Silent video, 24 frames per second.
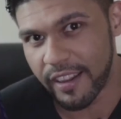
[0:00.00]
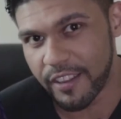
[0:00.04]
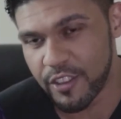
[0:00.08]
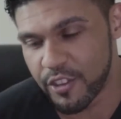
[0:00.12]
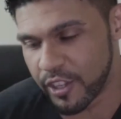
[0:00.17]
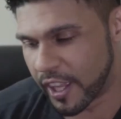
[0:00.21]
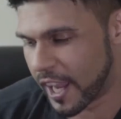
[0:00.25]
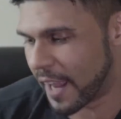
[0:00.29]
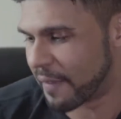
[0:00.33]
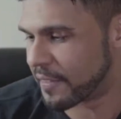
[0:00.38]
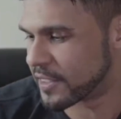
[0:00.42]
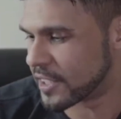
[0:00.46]
You
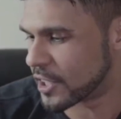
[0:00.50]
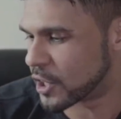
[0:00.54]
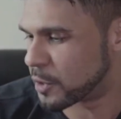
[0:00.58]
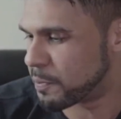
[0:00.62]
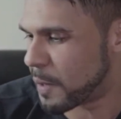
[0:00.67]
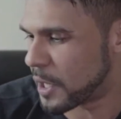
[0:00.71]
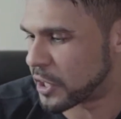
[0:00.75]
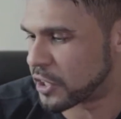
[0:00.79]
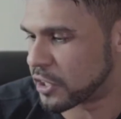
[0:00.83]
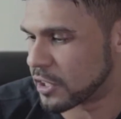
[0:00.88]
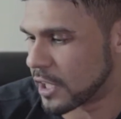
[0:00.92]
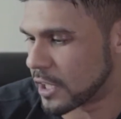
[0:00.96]
can get this at
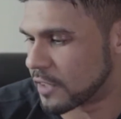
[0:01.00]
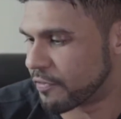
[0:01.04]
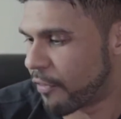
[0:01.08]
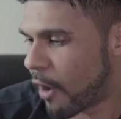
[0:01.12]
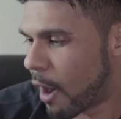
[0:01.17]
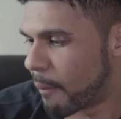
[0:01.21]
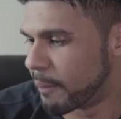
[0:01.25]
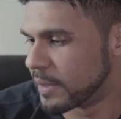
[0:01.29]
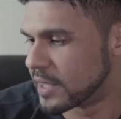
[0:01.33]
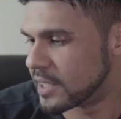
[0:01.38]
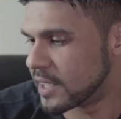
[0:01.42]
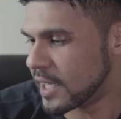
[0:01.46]
specialist
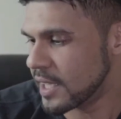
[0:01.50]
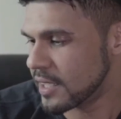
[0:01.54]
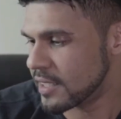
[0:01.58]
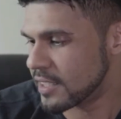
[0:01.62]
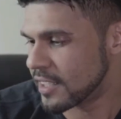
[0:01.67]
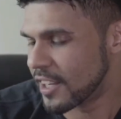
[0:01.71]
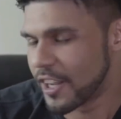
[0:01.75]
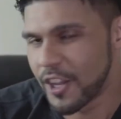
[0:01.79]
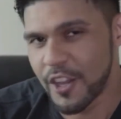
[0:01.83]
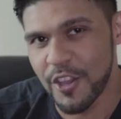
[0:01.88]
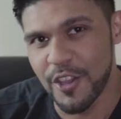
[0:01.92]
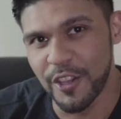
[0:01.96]
pharmacies.
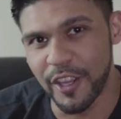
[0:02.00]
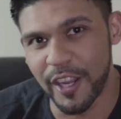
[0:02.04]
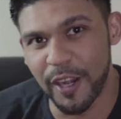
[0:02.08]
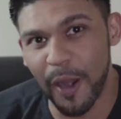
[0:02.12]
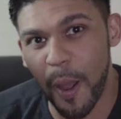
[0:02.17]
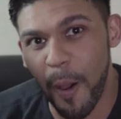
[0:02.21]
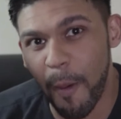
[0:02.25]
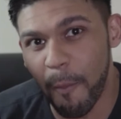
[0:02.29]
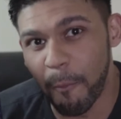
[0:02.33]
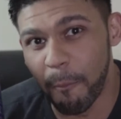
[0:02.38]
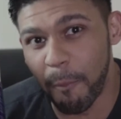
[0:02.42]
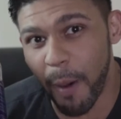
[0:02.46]
You
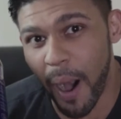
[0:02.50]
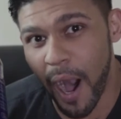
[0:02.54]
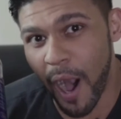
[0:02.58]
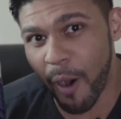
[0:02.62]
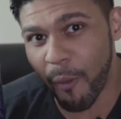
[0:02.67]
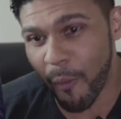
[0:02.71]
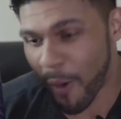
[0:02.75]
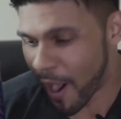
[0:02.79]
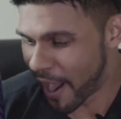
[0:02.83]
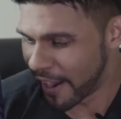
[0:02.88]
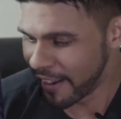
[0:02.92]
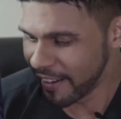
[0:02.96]
can buy
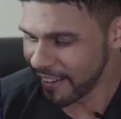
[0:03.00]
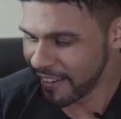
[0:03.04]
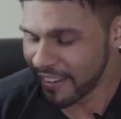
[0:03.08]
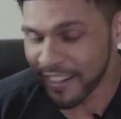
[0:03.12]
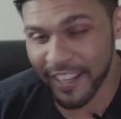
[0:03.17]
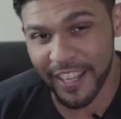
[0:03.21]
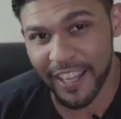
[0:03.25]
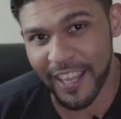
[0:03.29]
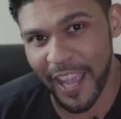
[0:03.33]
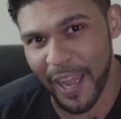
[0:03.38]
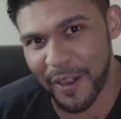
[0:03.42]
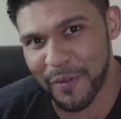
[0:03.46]
one,
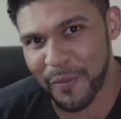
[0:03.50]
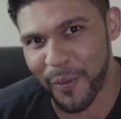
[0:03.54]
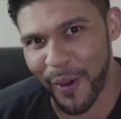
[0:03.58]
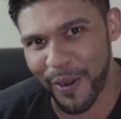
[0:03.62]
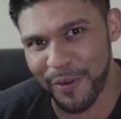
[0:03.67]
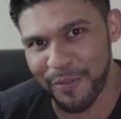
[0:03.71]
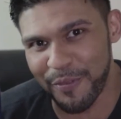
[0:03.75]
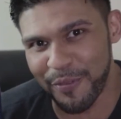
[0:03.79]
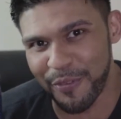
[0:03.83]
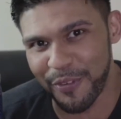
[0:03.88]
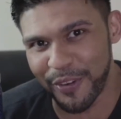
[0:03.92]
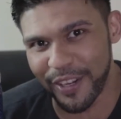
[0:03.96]
get
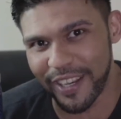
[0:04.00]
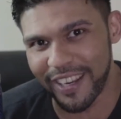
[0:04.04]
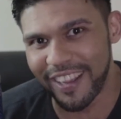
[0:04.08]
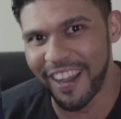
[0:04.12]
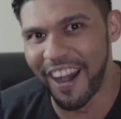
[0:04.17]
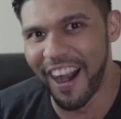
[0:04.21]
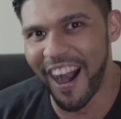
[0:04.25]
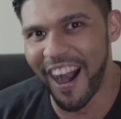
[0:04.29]
one free.